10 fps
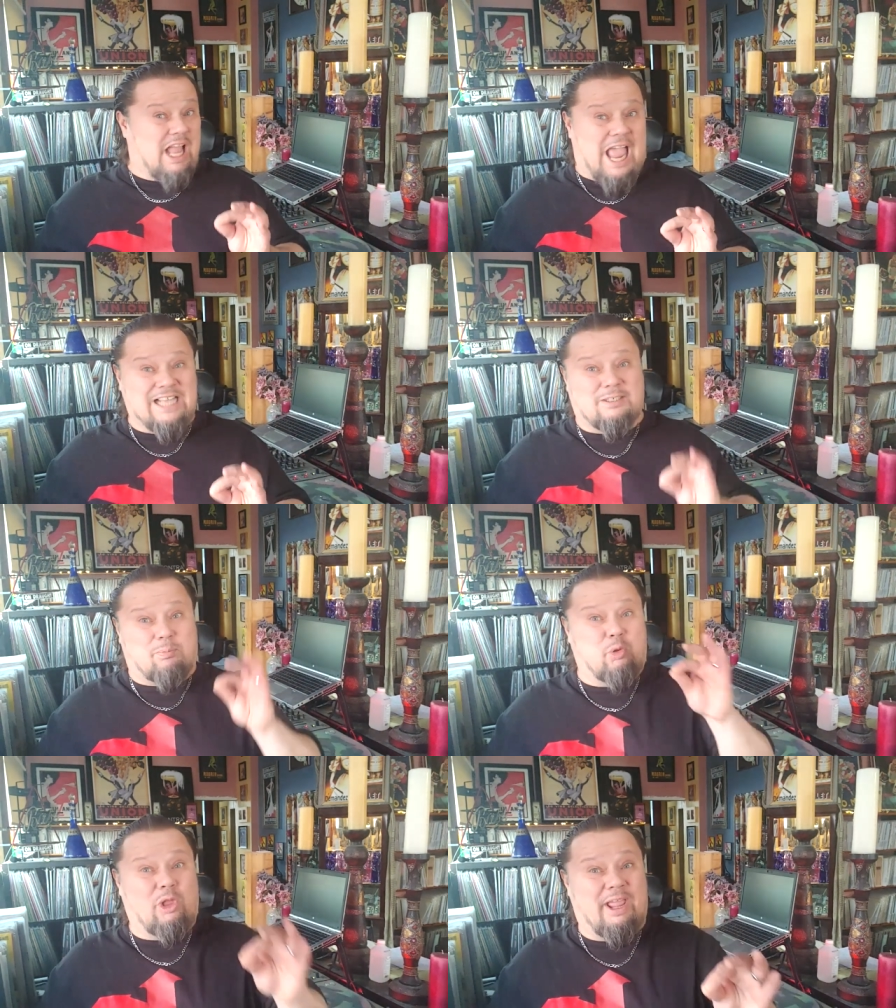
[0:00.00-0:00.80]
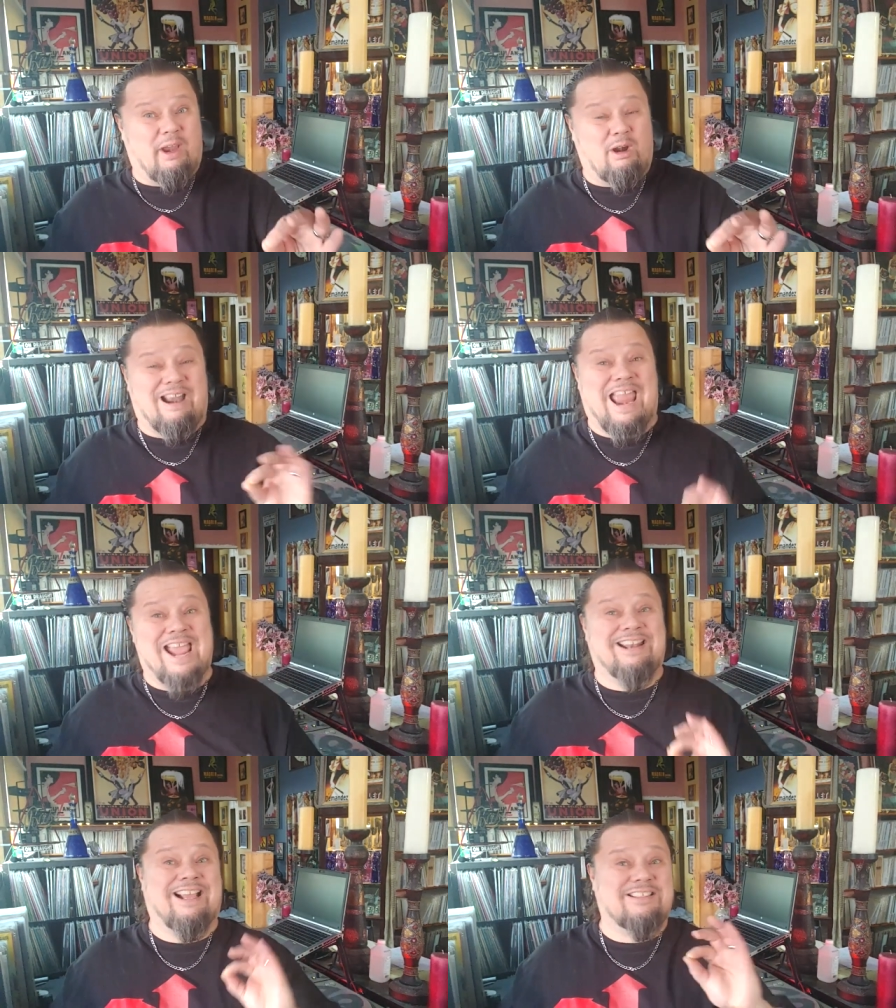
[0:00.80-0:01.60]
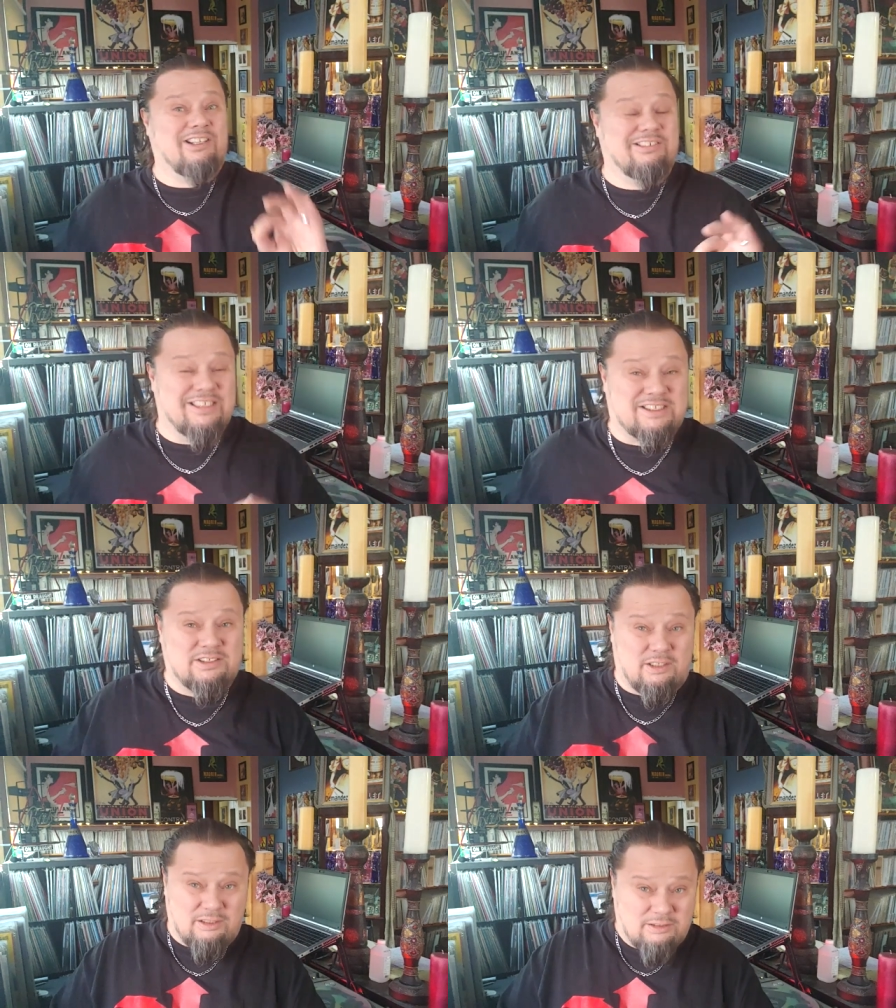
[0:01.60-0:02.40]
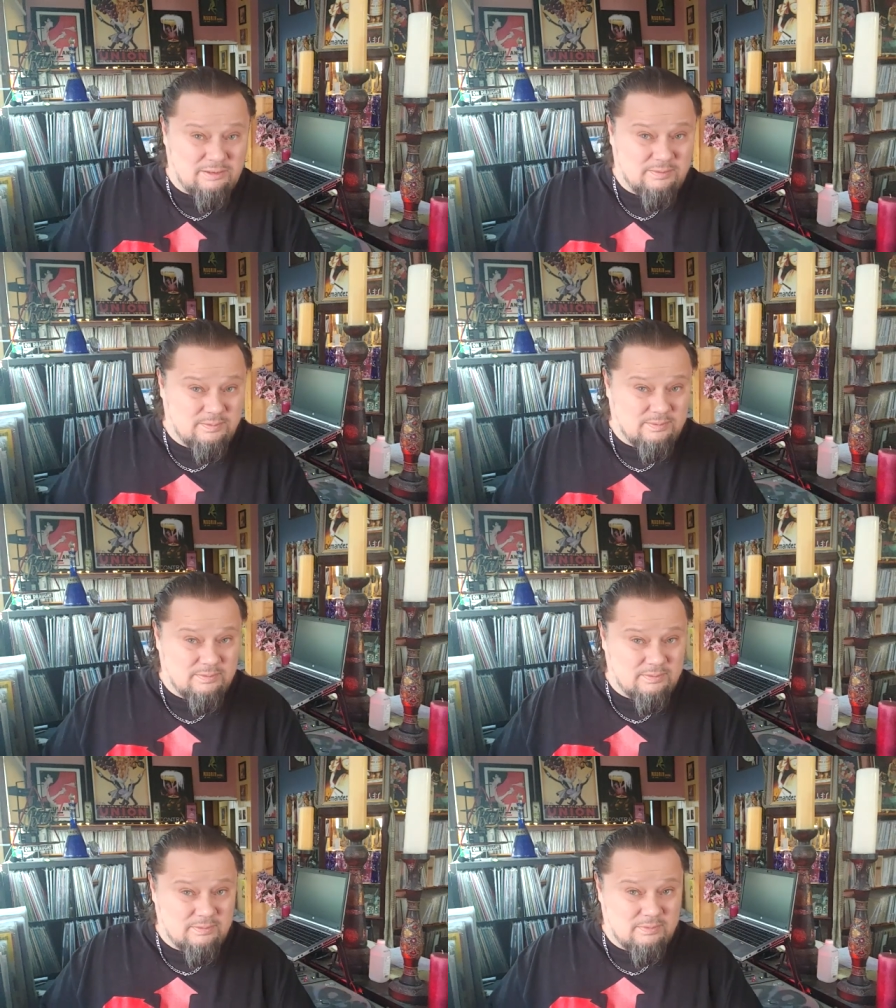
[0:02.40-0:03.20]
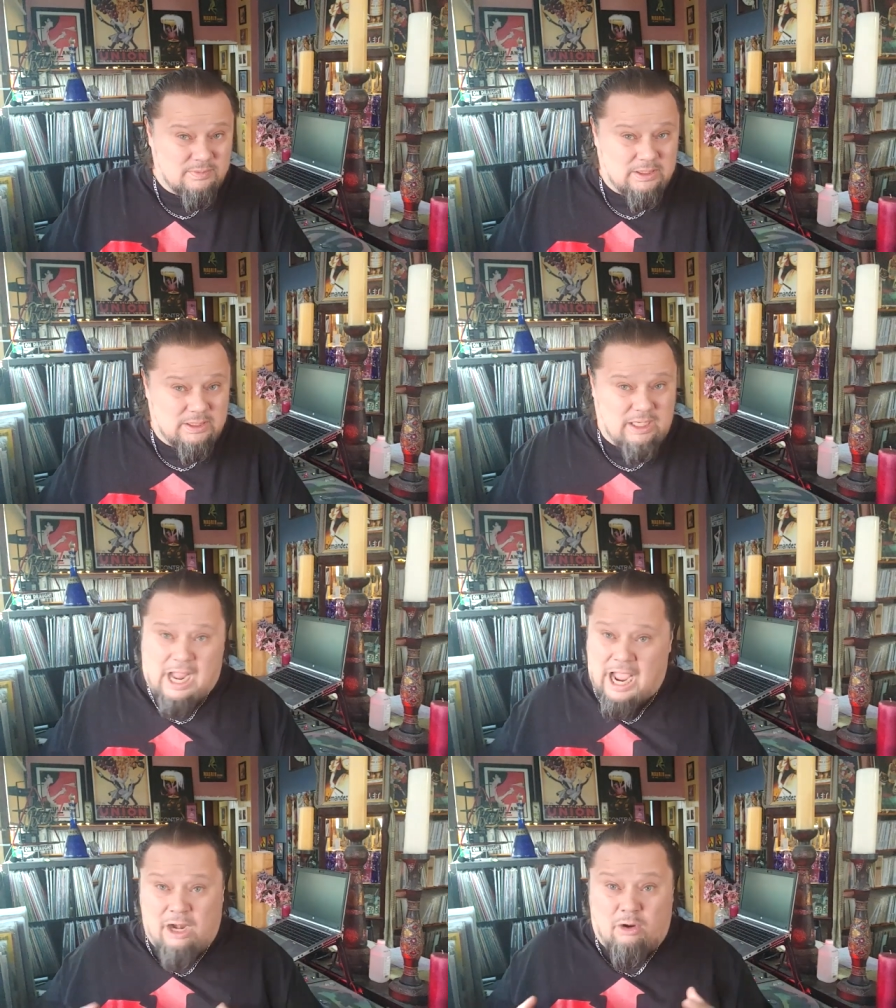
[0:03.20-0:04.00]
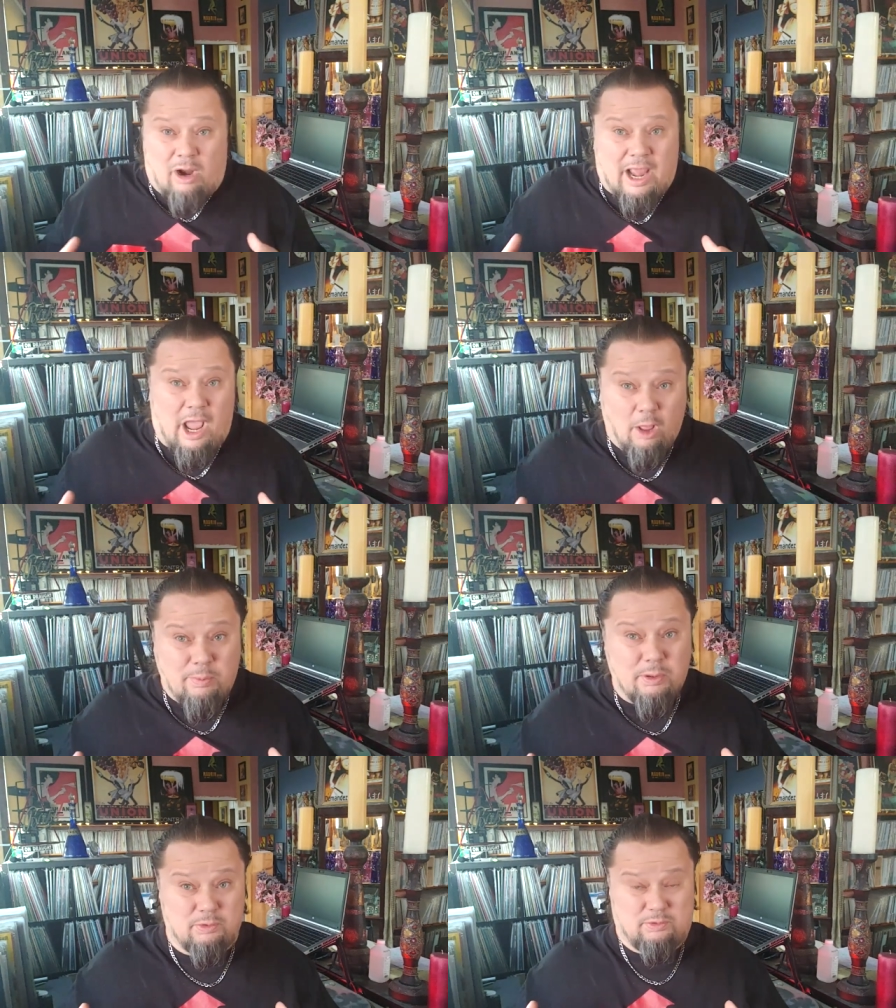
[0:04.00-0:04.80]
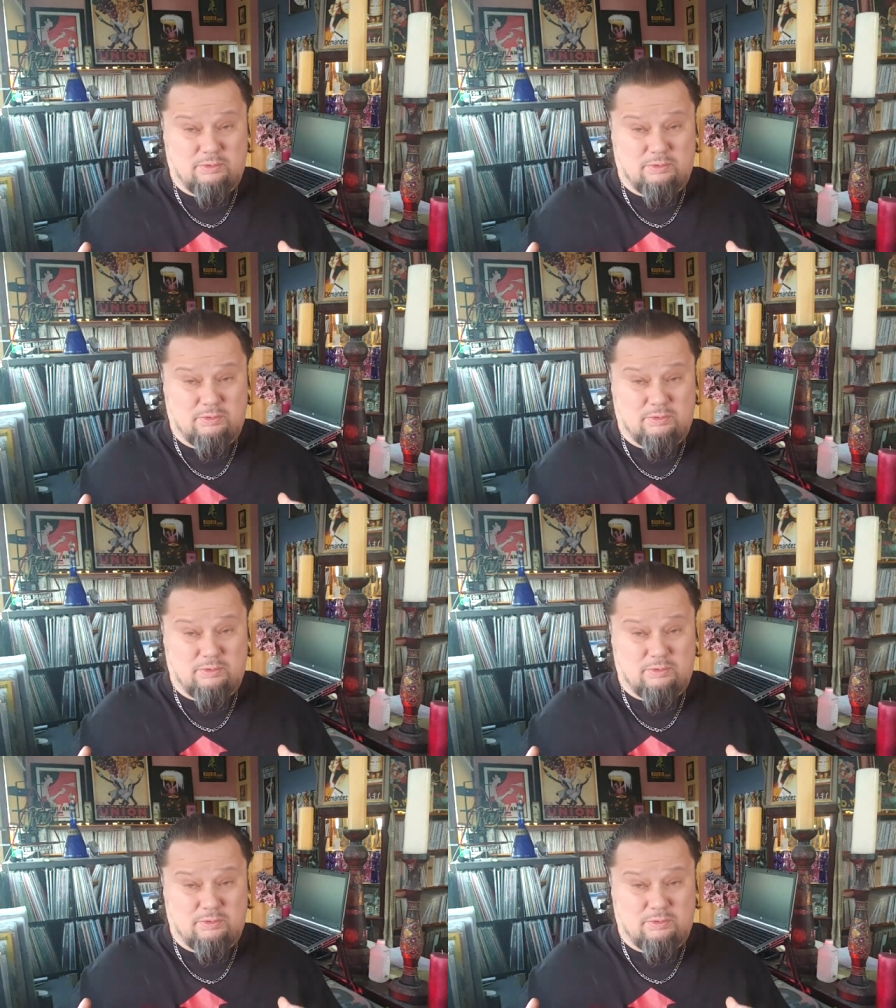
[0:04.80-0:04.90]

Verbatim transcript: as a player and as a listener, I don't know how to help you.